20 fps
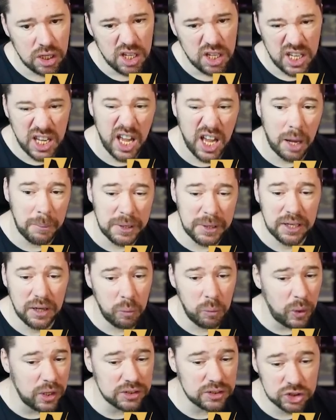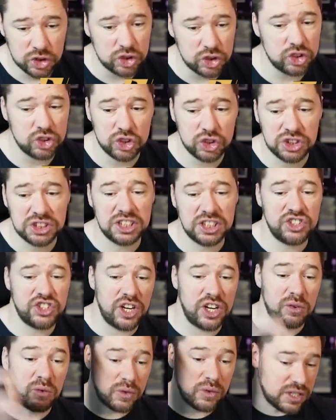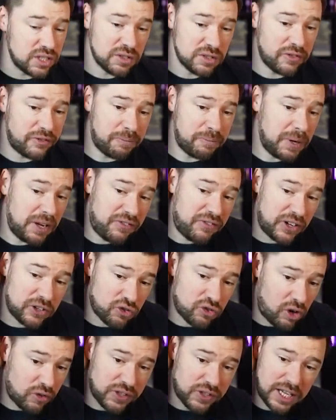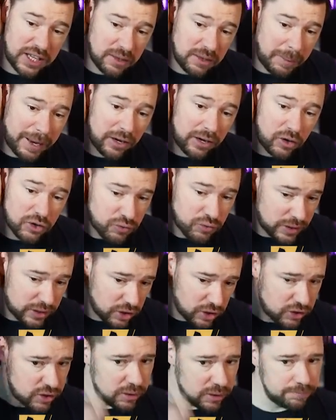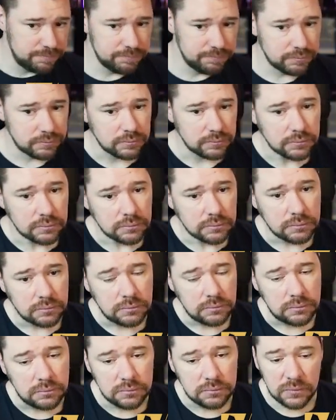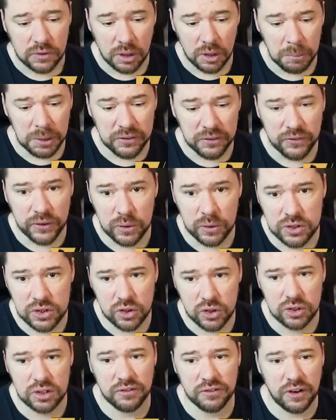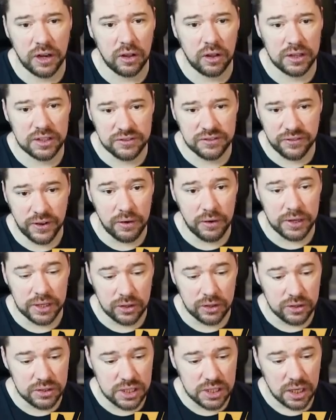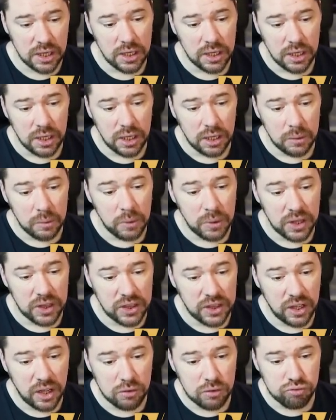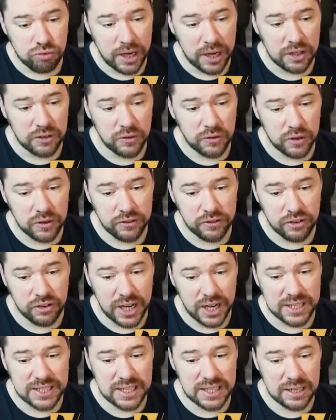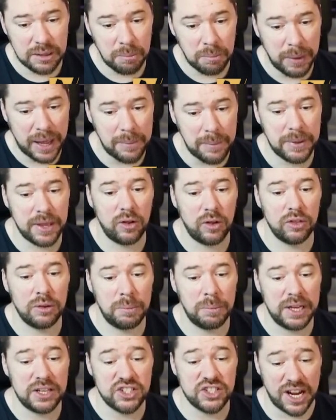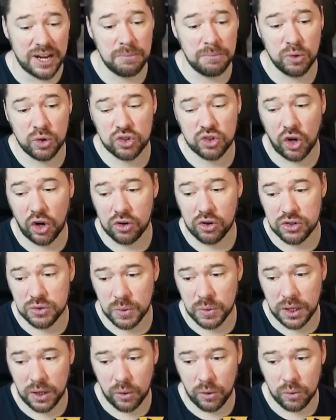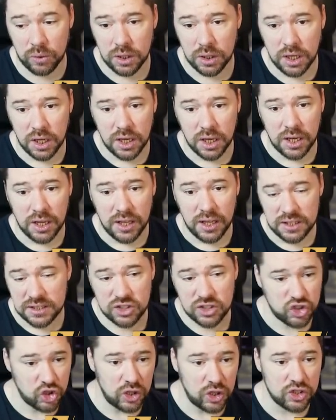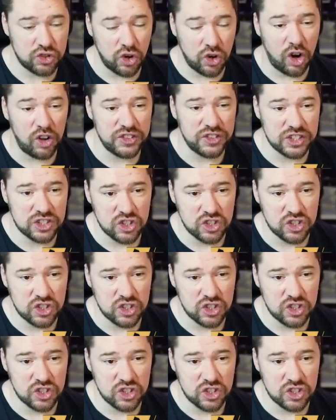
Yeah, I mean, just in general, this is a fun draft again. The back line's really good. The midfield's good. The front line's very good. With Rashford, Verratti, and Mbappe on the bench. And Mukhtar as well. It's a solid draft. It's a